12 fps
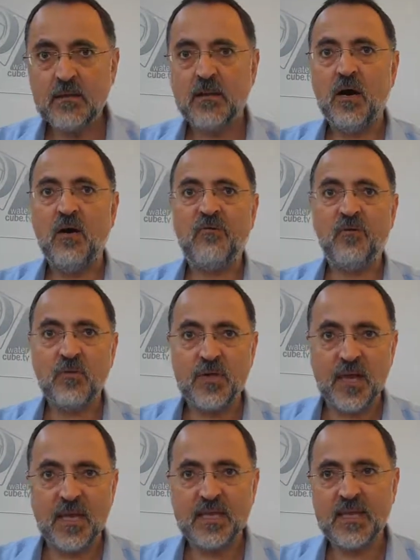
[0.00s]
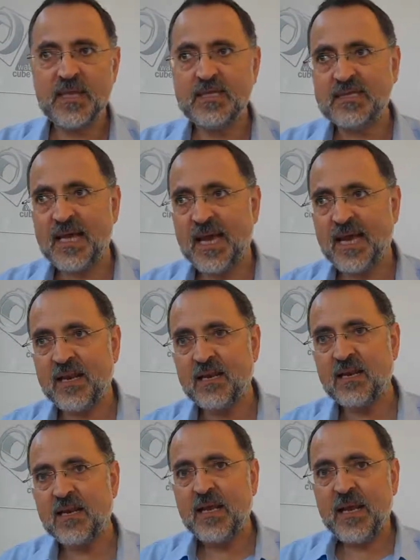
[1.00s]
of utilities and
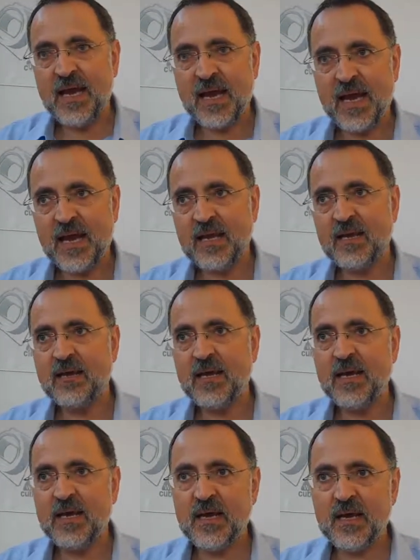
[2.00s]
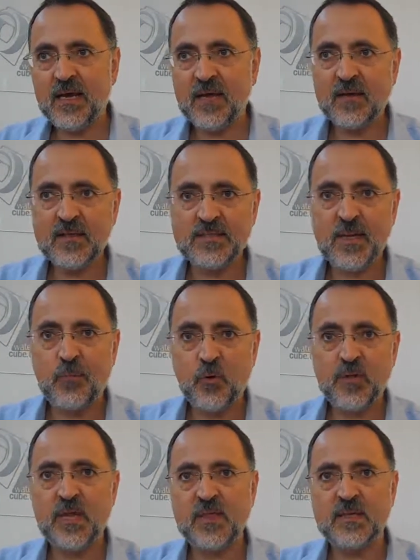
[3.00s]
and uh,
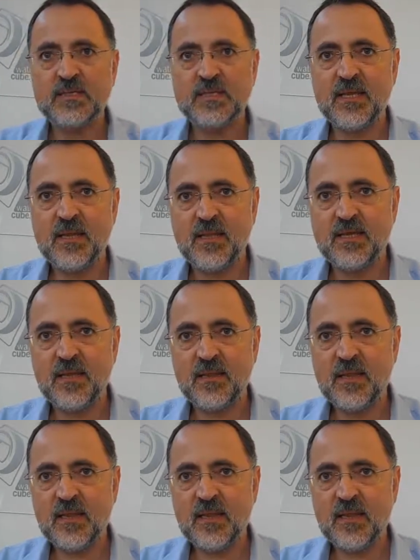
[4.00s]
supporting this the, the,